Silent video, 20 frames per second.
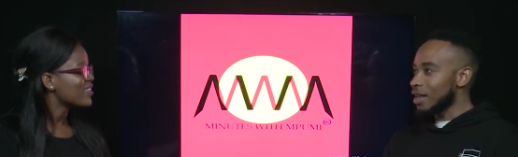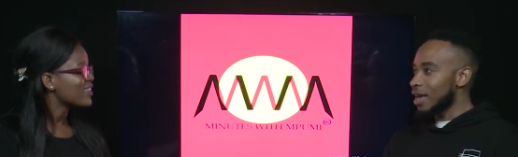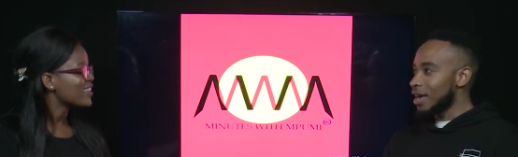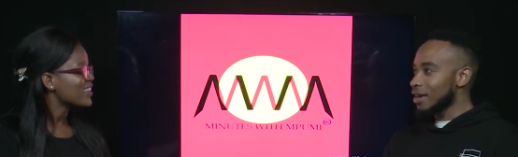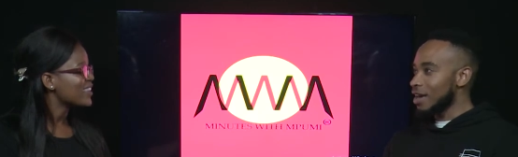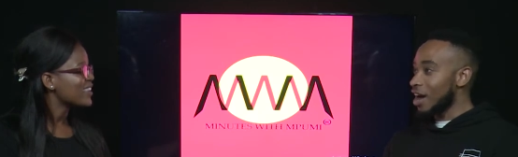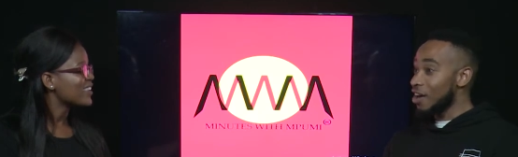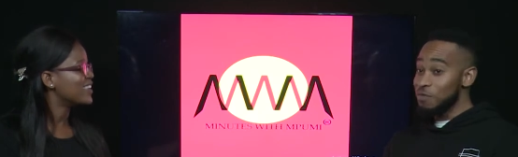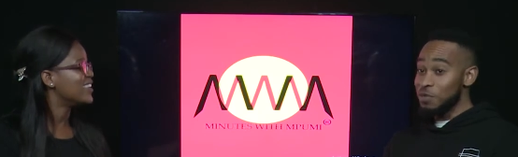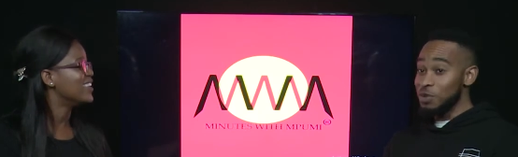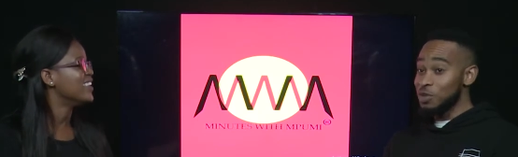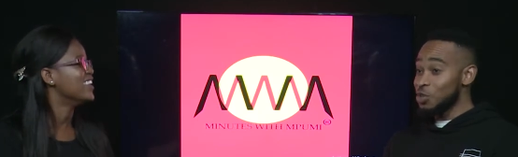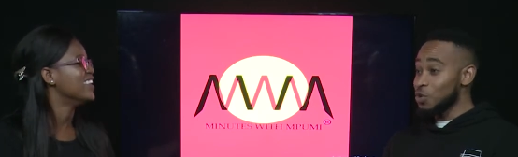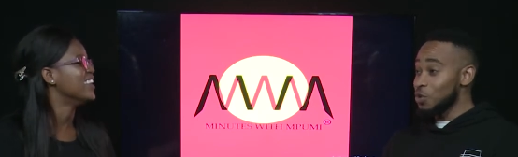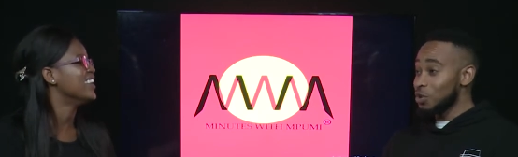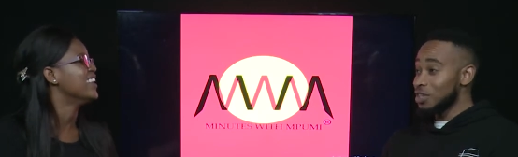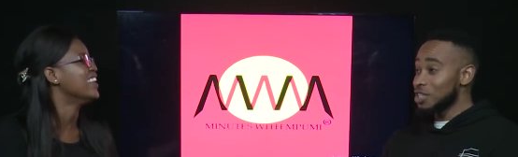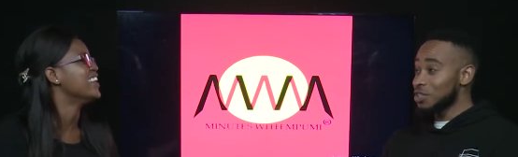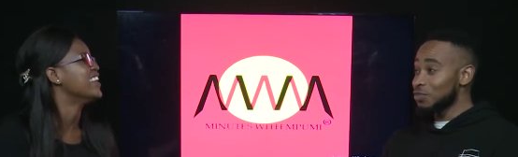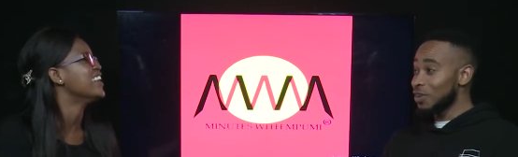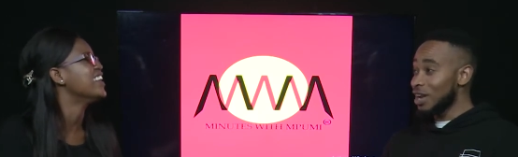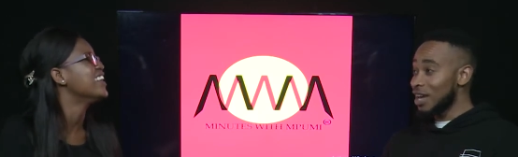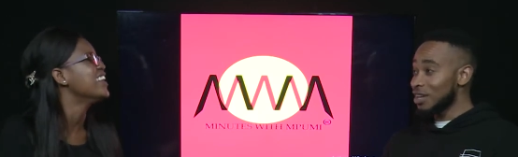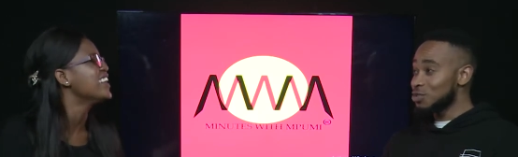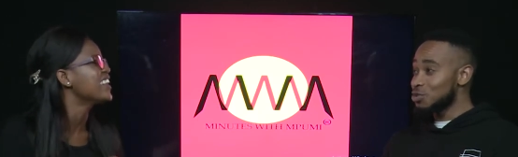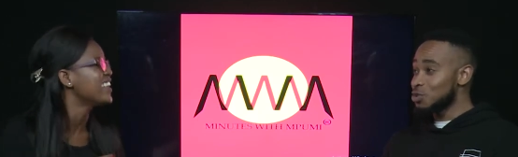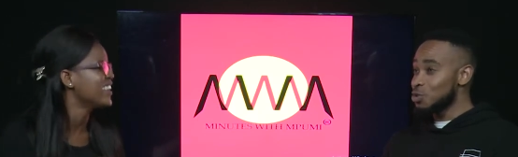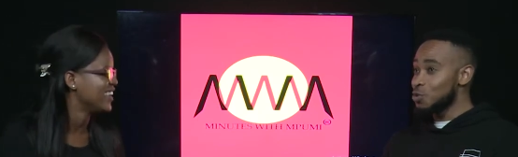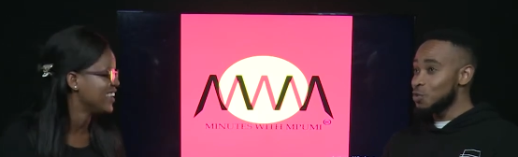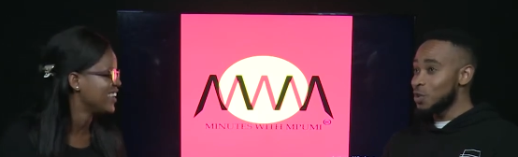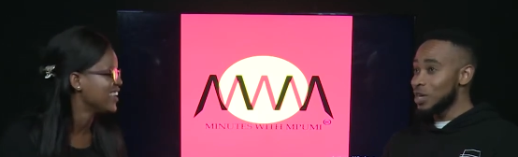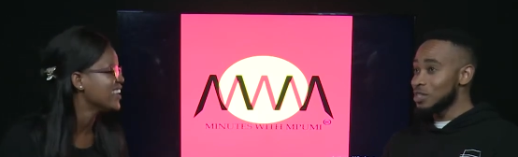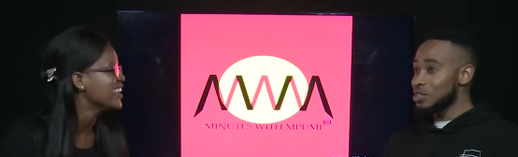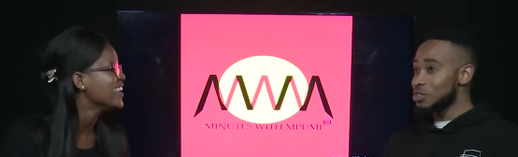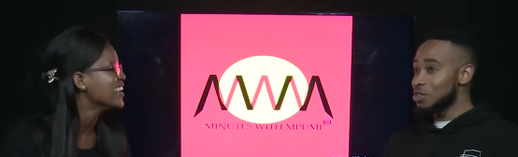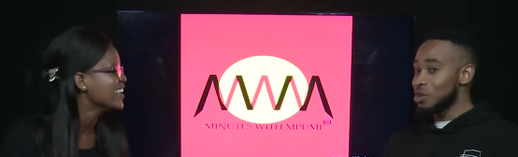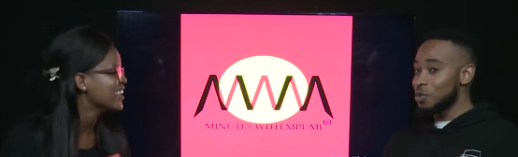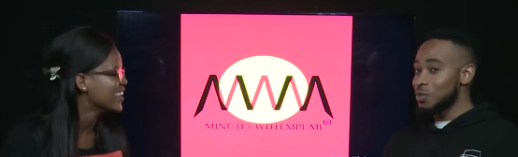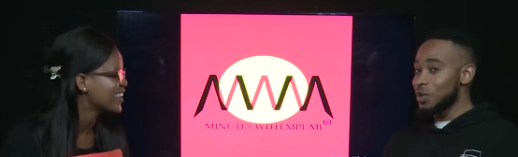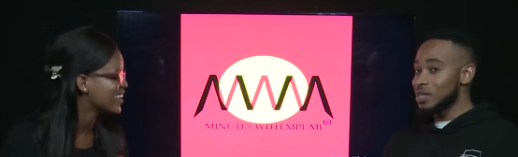Speaker 1: Like I've been doing this for like two
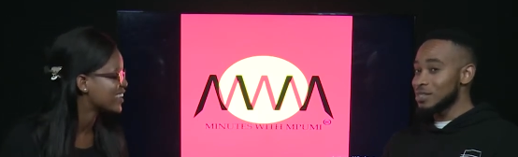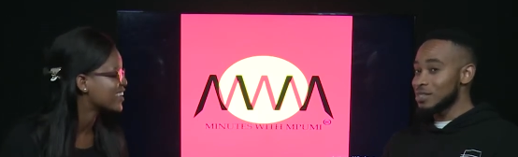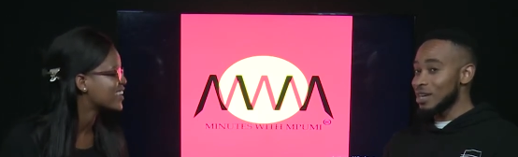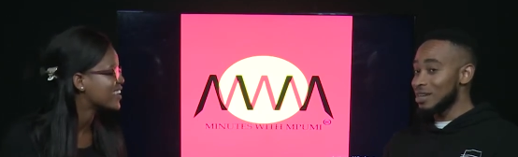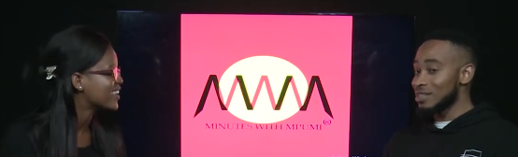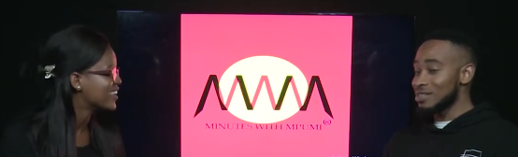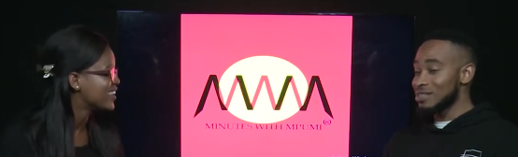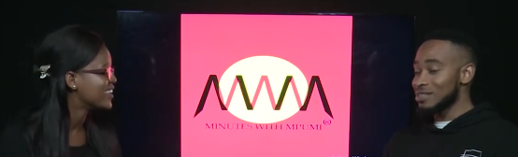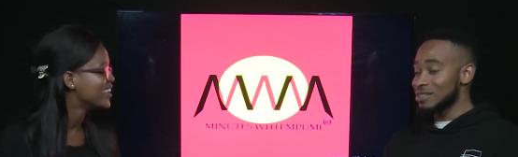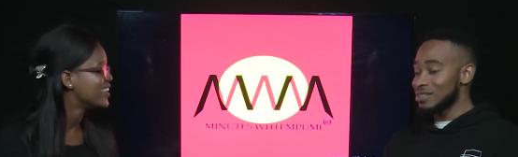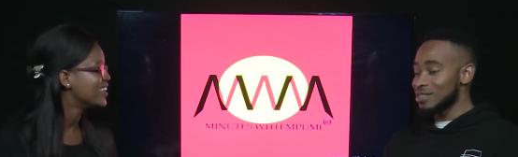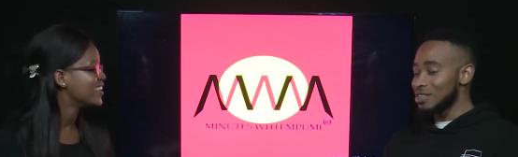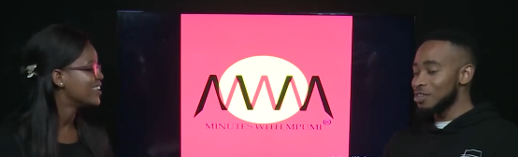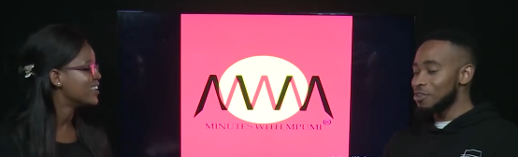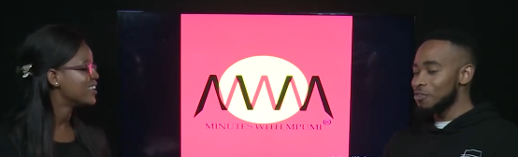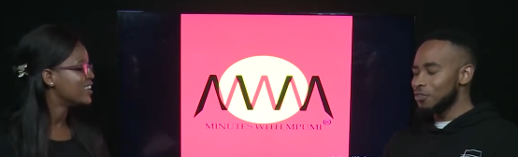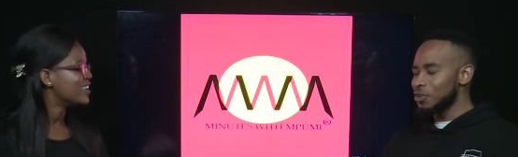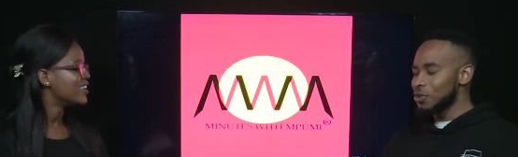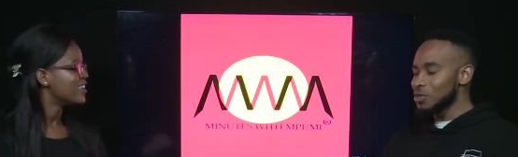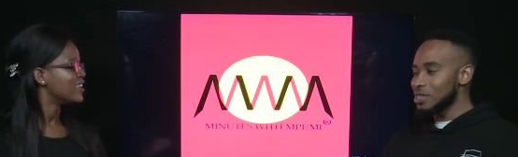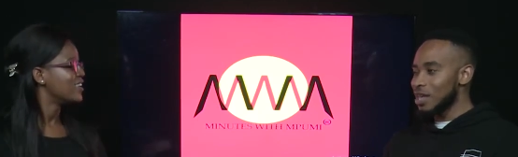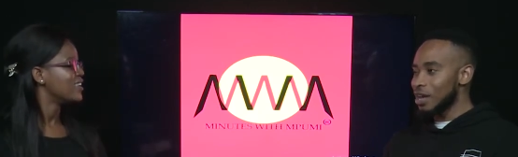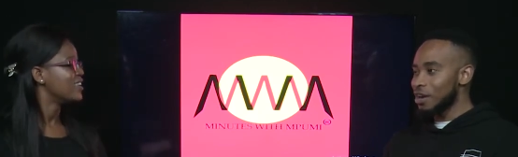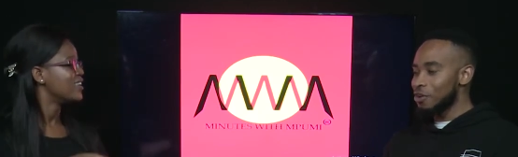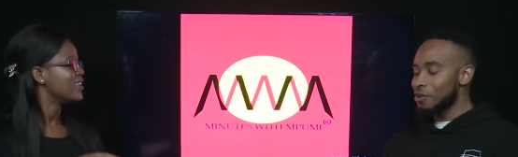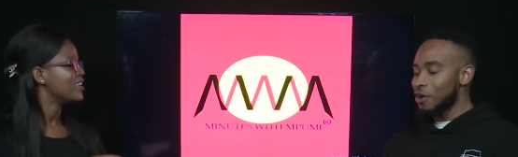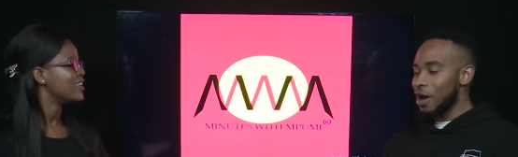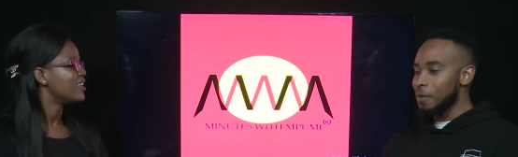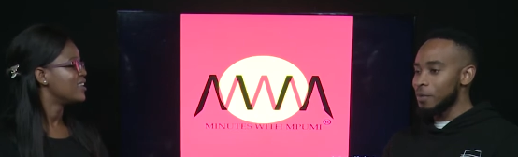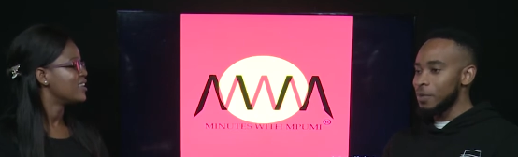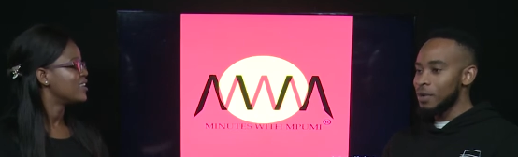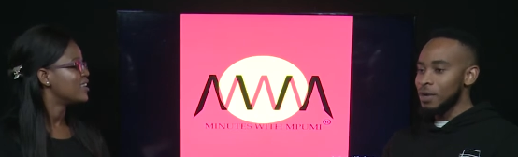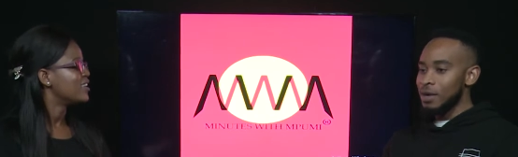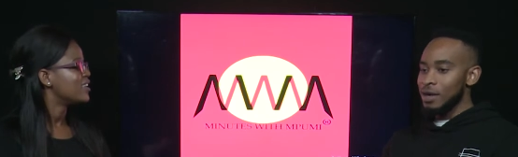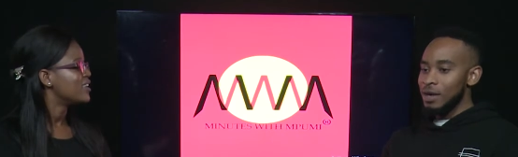weeks, three weeks, and it still feels like crap.